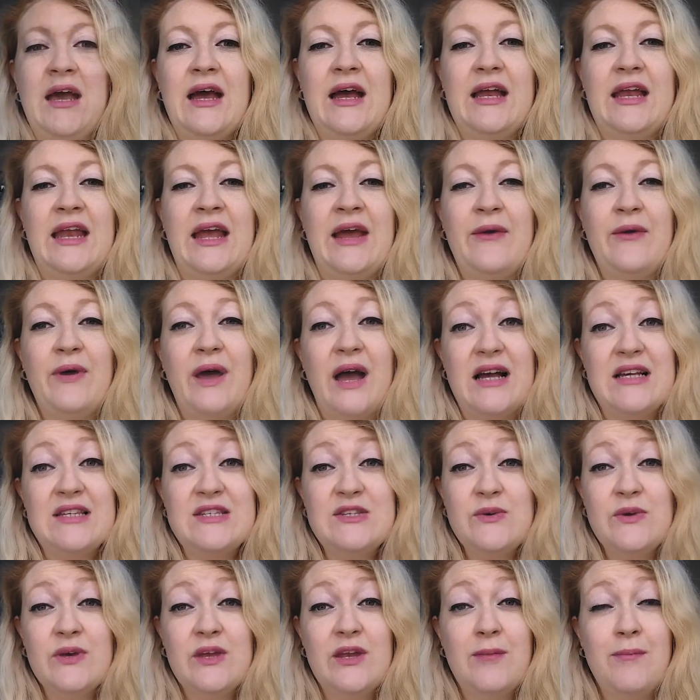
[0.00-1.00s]
Now, as
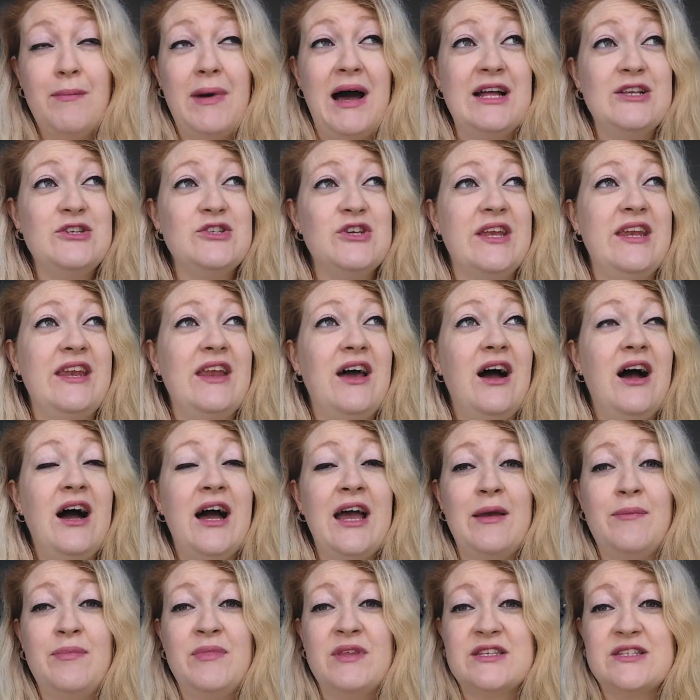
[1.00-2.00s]
you can imagine, I
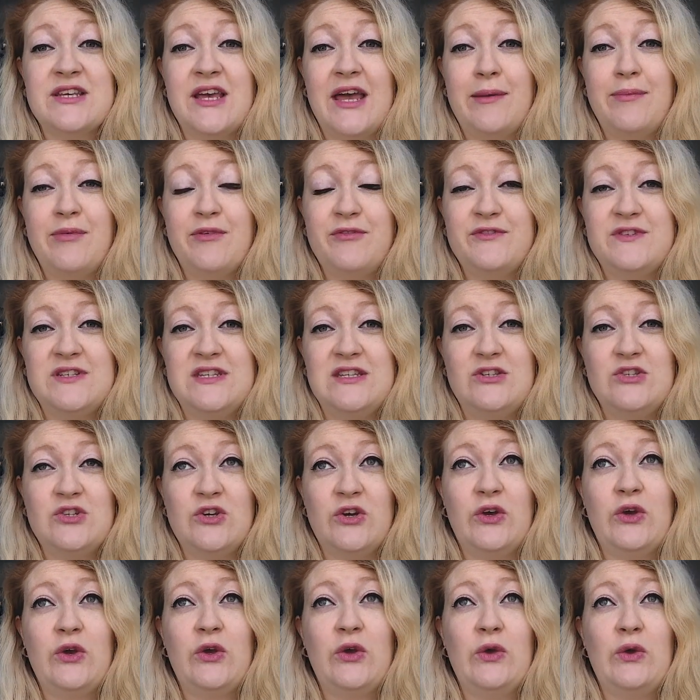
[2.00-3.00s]
am the type of
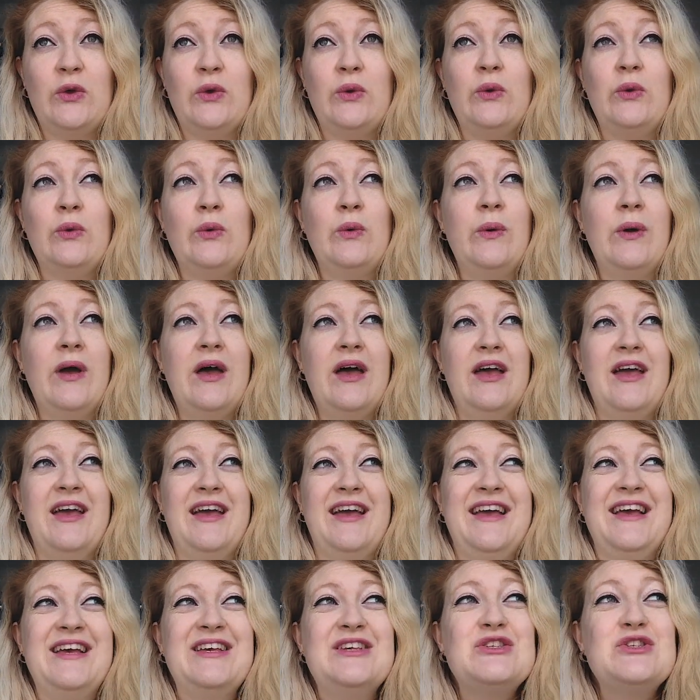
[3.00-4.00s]
teacher who
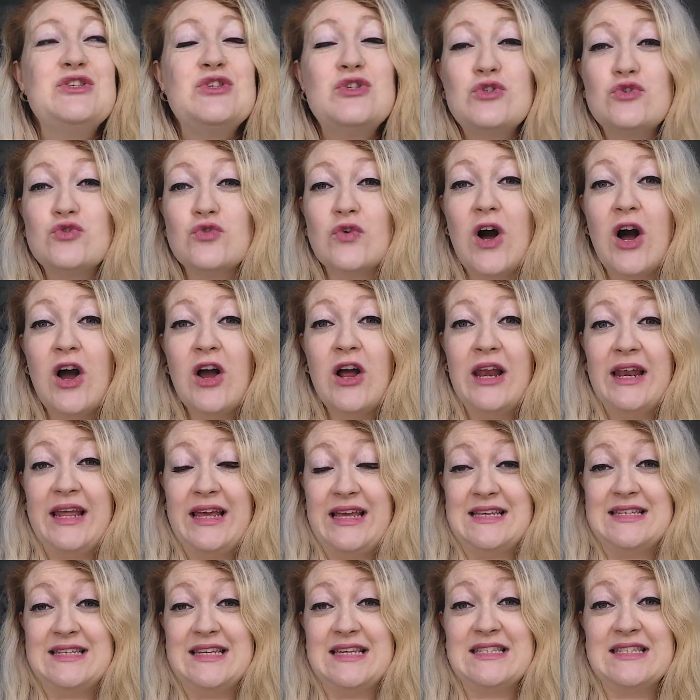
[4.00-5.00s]

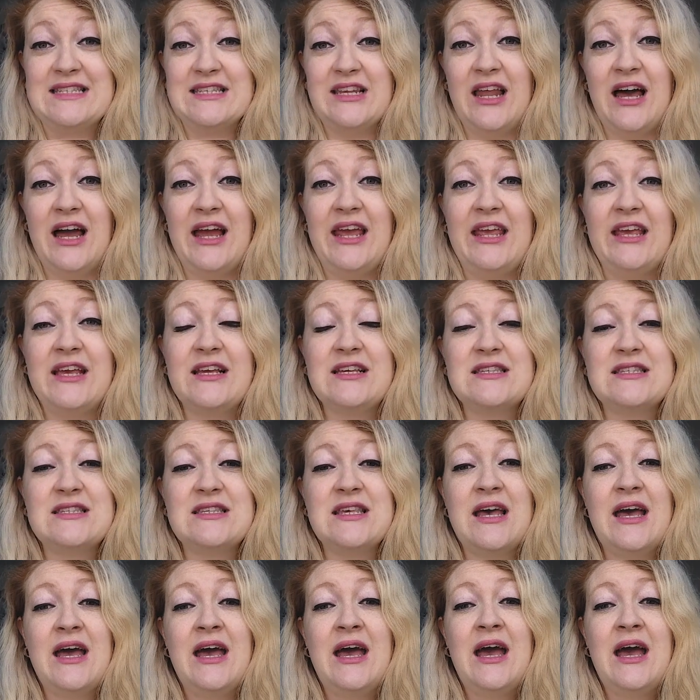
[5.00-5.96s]
strongly dislikes